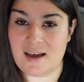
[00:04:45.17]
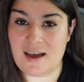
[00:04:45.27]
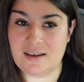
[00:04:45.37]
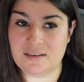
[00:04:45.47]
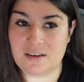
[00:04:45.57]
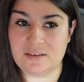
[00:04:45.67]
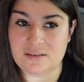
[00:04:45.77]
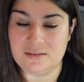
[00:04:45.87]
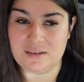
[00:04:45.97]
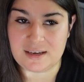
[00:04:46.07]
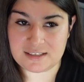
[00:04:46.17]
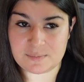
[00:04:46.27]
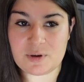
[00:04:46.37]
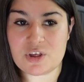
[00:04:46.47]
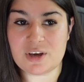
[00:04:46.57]
And the
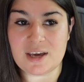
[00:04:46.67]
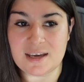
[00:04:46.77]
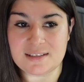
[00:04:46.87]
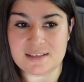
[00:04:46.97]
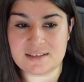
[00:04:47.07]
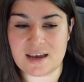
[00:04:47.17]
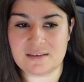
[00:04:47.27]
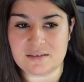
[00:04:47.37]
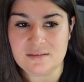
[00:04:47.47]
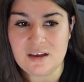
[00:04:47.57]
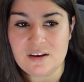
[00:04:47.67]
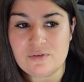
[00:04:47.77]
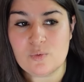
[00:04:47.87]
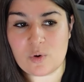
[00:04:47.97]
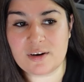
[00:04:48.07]
exhibition cases, and if
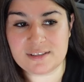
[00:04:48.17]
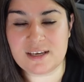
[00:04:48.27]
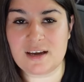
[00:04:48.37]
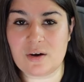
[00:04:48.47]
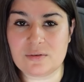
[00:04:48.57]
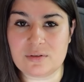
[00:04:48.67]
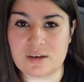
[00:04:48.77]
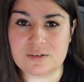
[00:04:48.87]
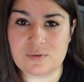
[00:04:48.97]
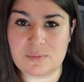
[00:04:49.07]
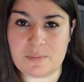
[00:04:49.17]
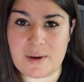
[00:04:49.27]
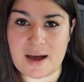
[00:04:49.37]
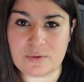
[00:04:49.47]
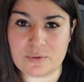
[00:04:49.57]
you want to take out things from the
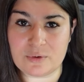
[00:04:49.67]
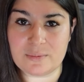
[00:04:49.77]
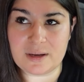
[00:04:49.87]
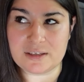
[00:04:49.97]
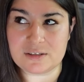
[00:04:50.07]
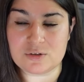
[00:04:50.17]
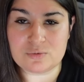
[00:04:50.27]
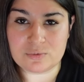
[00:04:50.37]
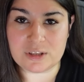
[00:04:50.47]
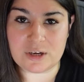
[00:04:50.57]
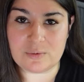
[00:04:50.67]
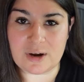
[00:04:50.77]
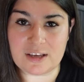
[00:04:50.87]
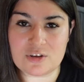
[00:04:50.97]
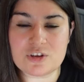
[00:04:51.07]
back room, it's really
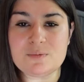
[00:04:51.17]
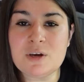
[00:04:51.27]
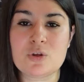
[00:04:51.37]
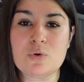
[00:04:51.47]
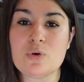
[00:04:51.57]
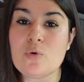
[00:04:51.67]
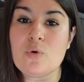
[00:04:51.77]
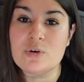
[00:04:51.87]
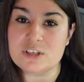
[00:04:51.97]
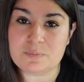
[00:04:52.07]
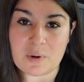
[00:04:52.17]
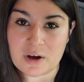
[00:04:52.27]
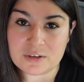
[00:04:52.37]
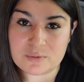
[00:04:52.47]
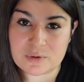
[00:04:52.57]
great. Just make sure you
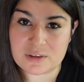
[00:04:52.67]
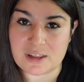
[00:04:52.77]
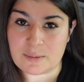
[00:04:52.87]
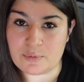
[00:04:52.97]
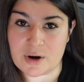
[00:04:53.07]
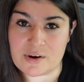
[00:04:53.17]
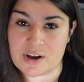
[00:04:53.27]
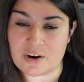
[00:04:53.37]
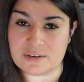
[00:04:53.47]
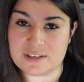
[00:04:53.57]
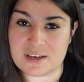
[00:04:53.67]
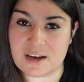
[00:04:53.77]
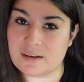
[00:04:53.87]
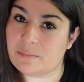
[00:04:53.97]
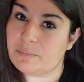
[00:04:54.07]
correspond with the librarian on
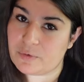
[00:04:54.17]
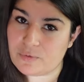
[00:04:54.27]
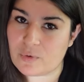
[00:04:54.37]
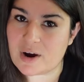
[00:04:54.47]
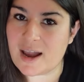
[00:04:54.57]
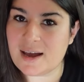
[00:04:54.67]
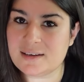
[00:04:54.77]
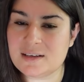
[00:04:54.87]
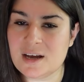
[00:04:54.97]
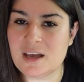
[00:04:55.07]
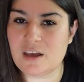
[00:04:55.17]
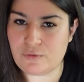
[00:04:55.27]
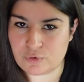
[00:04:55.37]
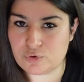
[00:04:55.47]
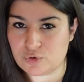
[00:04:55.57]
site beforehand
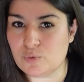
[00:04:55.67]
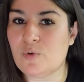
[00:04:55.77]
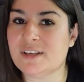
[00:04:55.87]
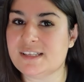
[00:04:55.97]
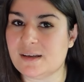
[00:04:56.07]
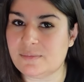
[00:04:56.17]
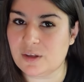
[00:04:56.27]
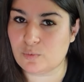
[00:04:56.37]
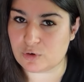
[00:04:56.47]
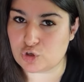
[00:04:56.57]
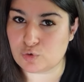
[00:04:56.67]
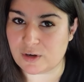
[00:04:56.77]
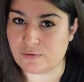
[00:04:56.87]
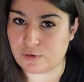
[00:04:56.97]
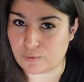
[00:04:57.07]
if you do want something
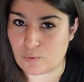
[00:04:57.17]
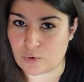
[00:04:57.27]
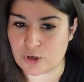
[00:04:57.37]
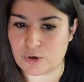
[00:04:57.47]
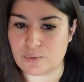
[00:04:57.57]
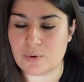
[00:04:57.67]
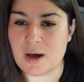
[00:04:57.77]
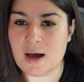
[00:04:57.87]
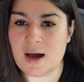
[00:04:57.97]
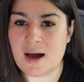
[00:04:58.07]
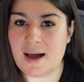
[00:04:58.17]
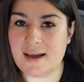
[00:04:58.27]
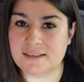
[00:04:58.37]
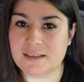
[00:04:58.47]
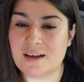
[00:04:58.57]
retrieved for you.
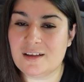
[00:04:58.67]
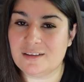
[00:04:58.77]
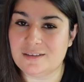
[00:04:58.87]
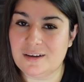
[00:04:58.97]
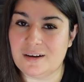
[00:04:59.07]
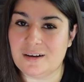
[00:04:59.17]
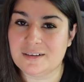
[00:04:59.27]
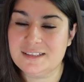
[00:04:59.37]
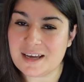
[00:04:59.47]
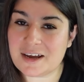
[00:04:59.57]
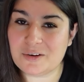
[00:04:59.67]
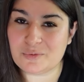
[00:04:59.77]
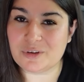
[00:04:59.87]
And the second